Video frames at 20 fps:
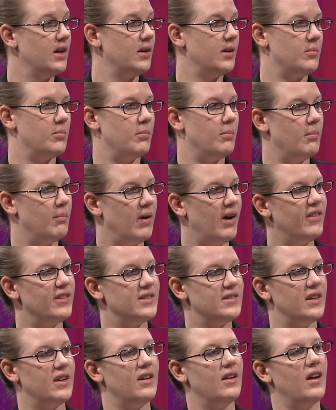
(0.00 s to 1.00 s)
and
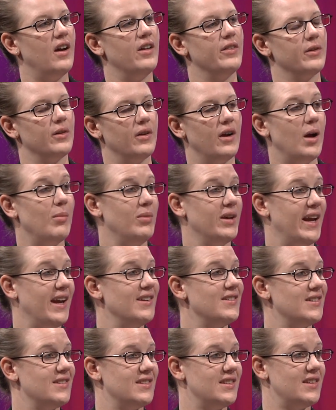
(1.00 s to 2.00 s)
balancing other
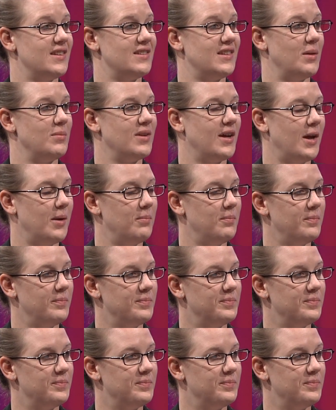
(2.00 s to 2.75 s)
obligations at the same time.